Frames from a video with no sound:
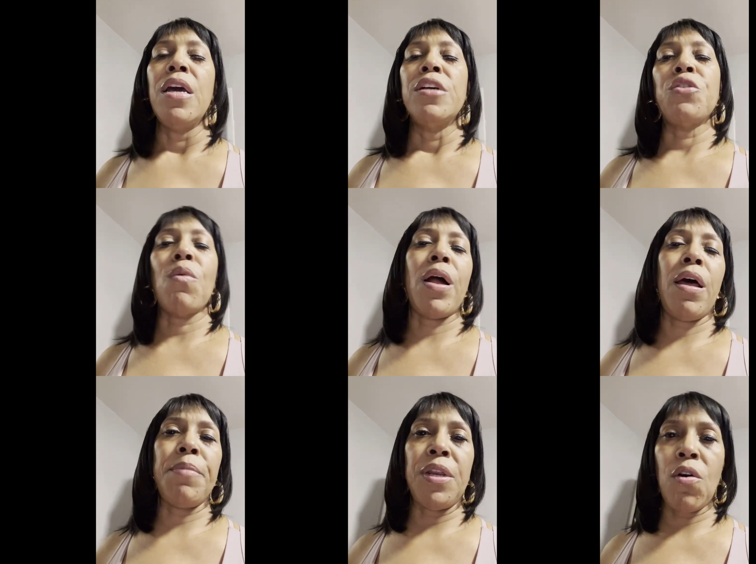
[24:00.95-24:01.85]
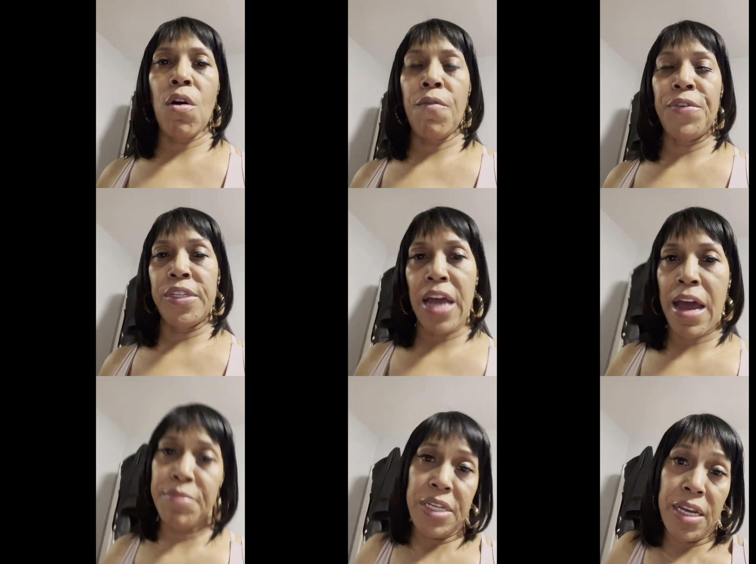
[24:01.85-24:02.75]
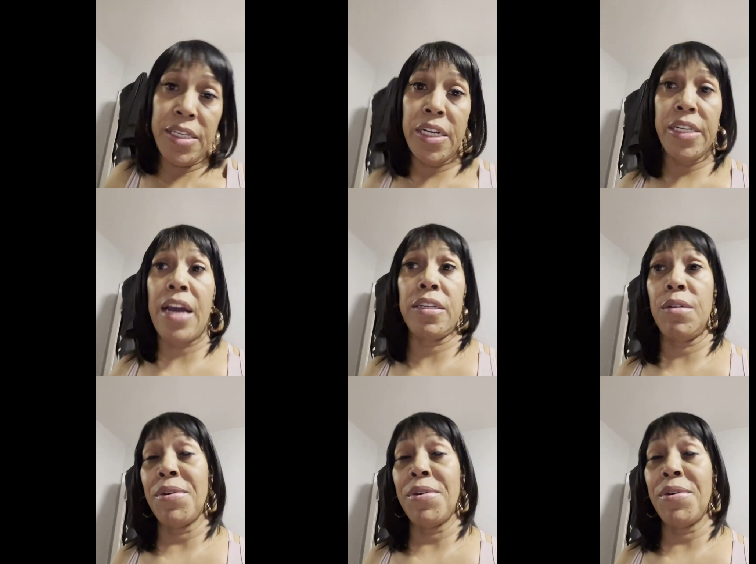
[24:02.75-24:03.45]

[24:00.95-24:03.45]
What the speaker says: So while I'm in the office, I'm saying to the doctor,